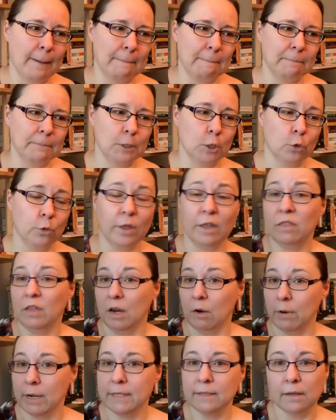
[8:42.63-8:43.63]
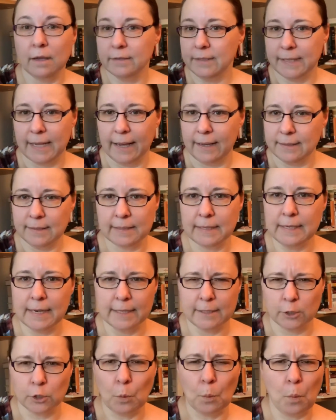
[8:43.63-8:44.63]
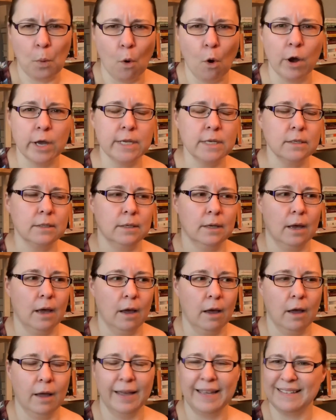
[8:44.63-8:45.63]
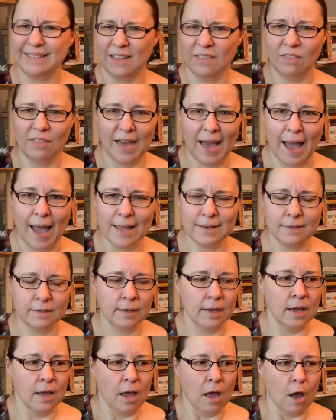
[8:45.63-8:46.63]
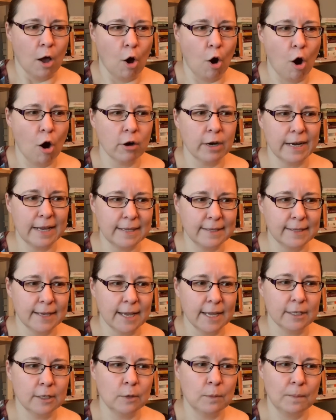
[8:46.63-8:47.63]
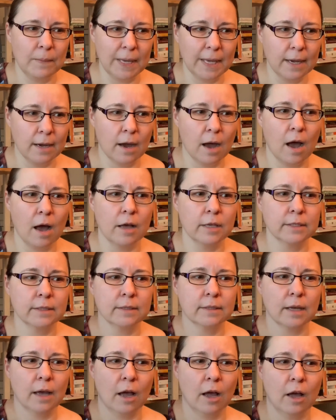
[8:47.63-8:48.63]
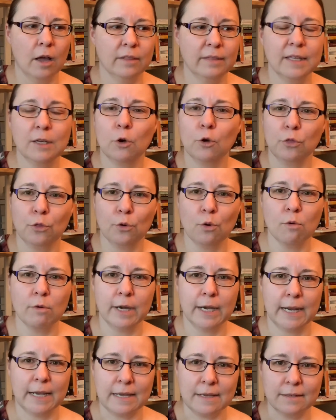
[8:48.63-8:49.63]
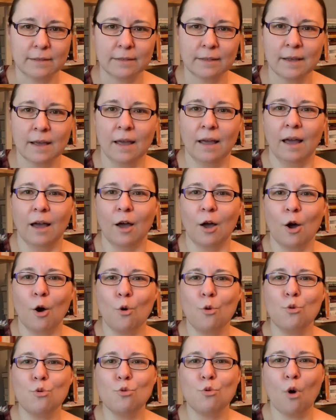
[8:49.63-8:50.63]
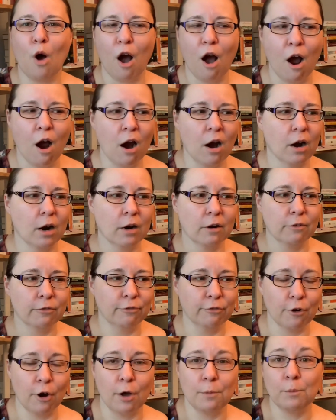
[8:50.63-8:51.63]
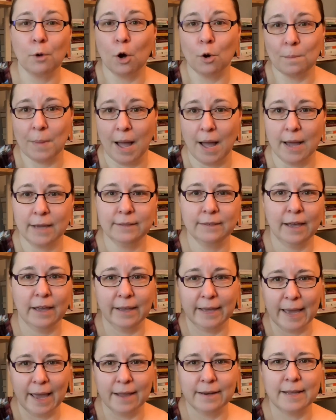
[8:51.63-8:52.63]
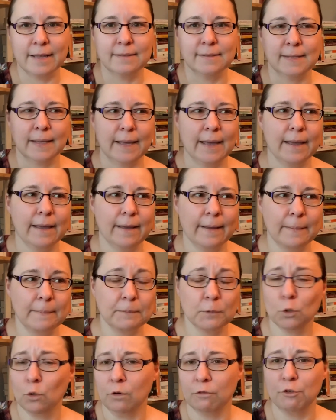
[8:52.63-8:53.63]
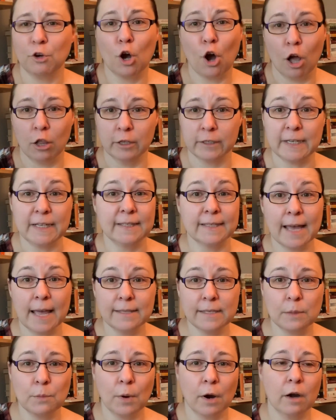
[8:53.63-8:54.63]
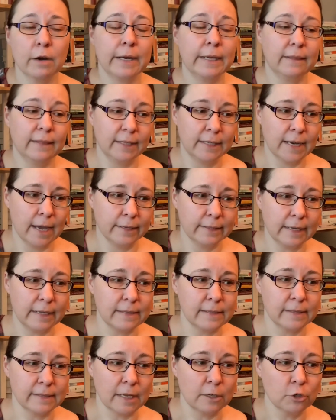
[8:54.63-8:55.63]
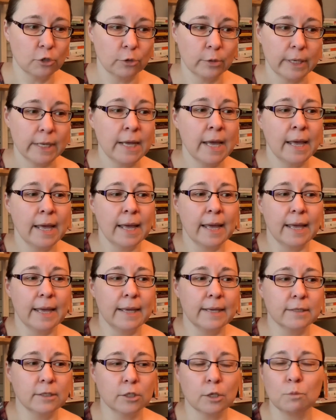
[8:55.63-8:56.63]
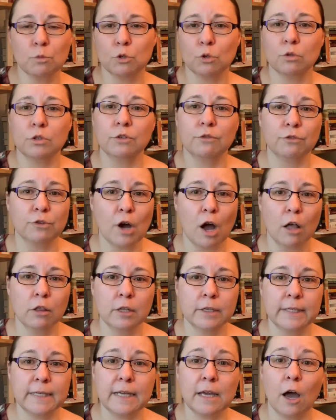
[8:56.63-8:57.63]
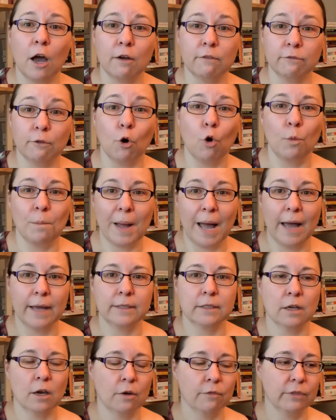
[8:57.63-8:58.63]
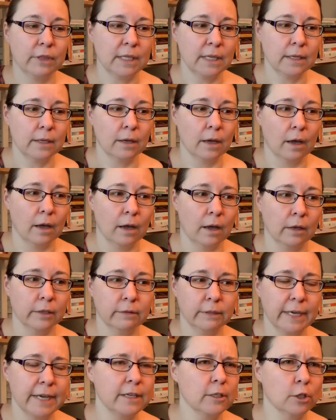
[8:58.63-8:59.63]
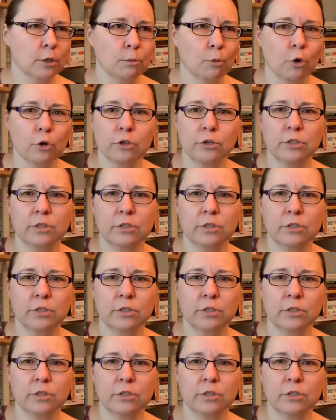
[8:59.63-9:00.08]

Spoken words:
So there is a sex scene at some point. Is it that? Or is it because the authorities who are from Oman, again, it's a sort of colony, Zanzibar in the 19th century is some sort of colony of Oman, of the kingdom or